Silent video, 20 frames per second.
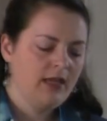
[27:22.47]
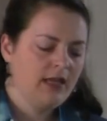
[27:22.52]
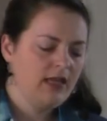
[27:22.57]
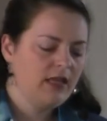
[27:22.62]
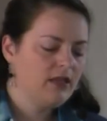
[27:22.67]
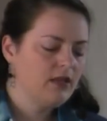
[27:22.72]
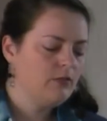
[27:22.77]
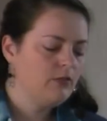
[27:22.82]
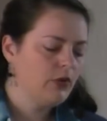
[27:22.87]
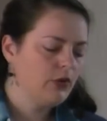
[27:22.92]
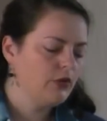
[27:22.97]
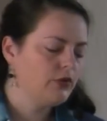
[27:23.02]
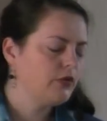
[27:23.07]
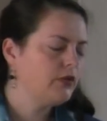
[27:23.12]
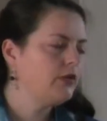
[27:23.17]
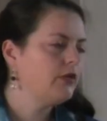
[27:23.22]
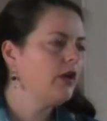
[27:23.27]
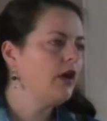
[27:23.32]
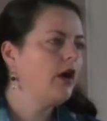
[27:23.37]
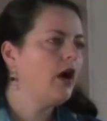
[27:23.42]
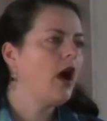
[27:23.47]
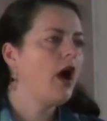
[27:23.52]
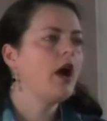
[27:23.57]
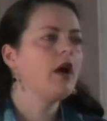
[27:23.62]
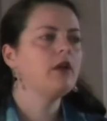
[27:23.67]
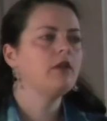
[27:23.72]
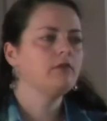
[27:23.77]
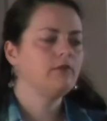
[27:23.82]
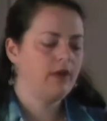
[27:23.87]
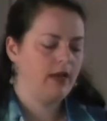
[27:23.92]
in the most
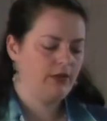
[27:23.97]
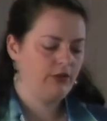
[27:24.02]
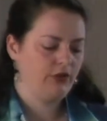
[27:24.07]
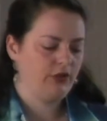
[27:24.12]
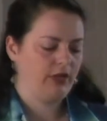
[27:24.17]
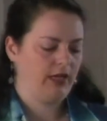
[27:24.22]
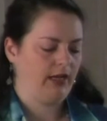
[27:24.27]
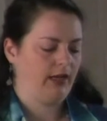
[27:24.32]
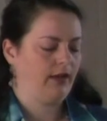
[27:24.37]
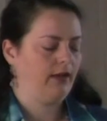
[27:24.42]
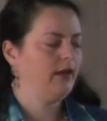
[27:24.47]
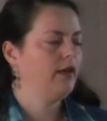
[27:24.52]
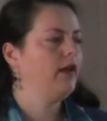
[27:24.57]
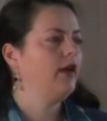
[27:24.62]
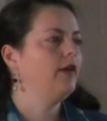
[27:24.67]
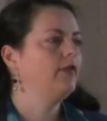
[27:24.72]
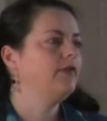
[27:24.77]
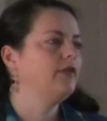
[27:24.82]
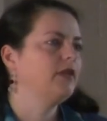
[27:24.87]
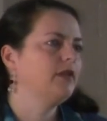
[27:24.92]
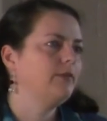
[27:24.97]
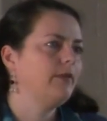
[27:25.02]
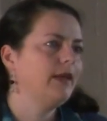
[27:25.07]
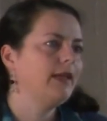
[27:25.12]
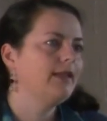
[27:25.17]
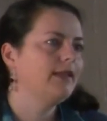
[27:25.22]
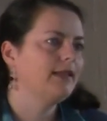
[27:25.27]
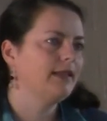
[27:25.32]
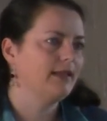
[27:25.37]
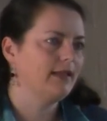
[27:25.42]
heart-wrenching of
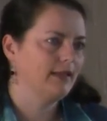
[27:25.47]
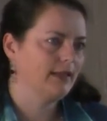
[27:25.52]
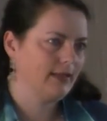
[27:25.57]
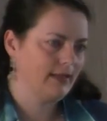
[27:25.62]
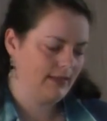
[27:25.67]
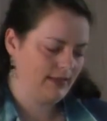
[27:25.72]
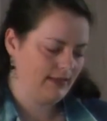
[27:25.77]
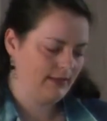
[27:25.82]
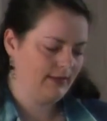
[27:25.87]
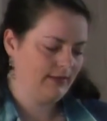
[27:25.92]
spaces.